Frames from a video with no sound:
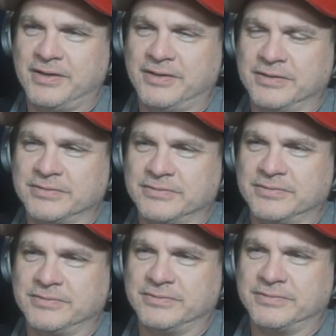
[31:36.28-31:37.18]
Oh,
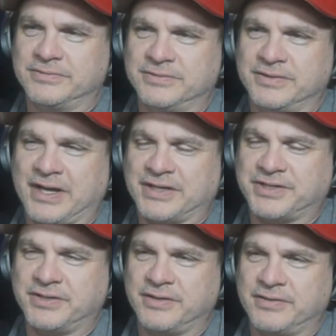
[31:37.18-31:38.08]
gosh.
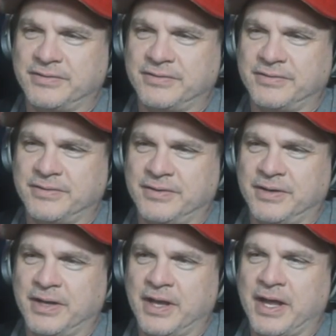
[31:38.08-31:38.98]

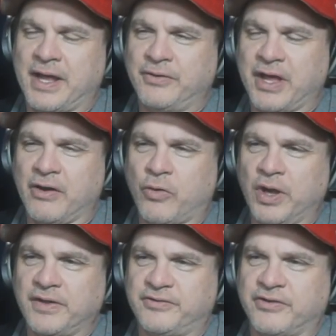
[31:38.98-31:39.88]
Look how
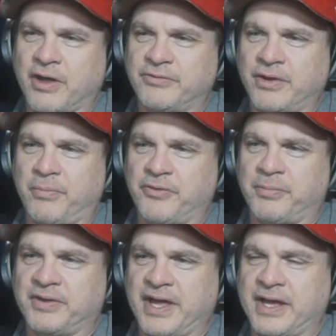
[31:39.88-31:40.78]
quickly she comes up with the
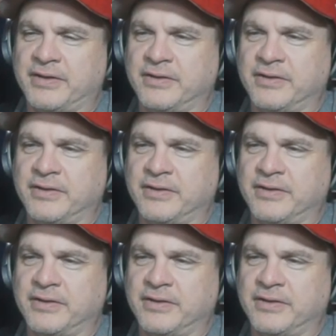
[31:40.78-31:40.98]
plan.